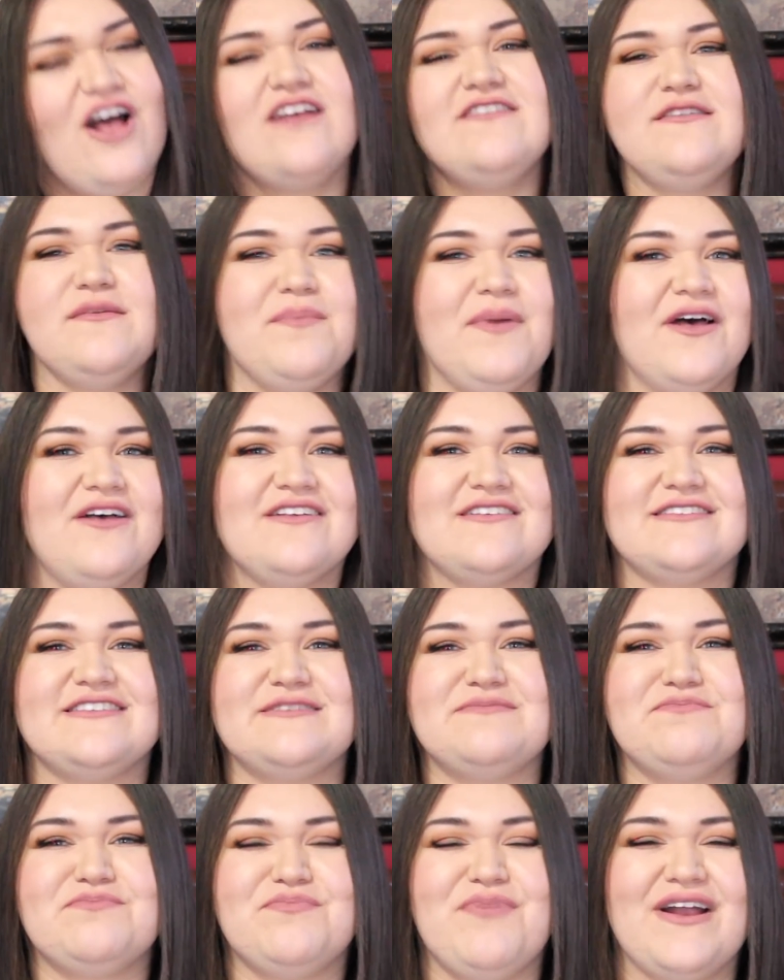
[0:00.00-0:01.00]
Also
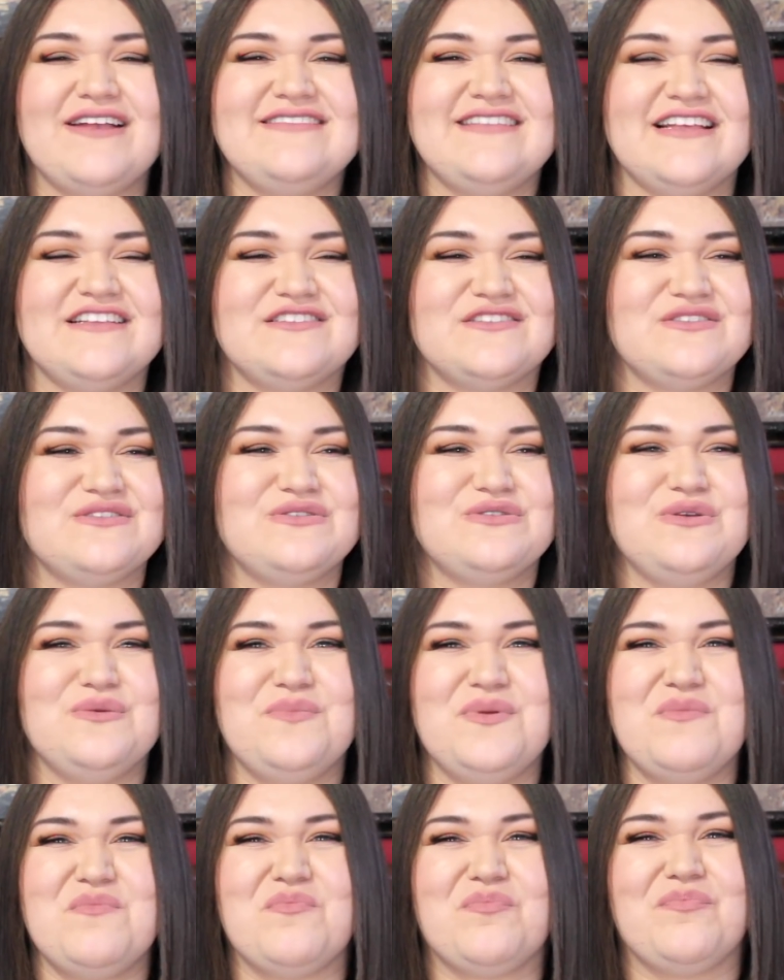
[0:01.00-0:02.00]
press that
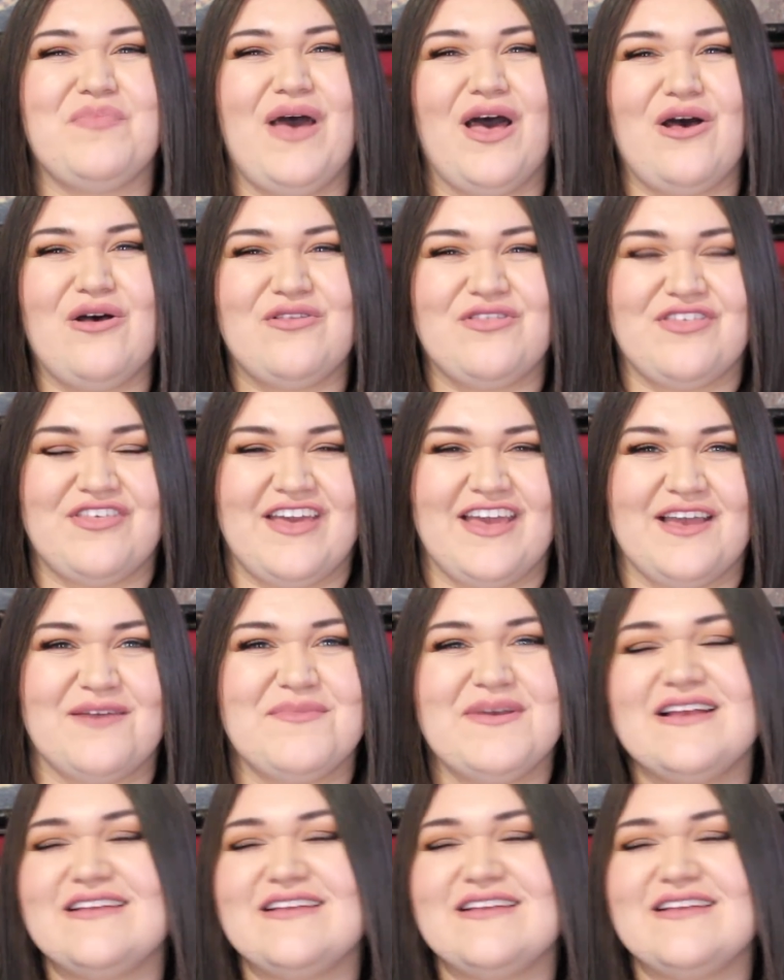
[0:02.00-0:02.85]
stupid bell thing,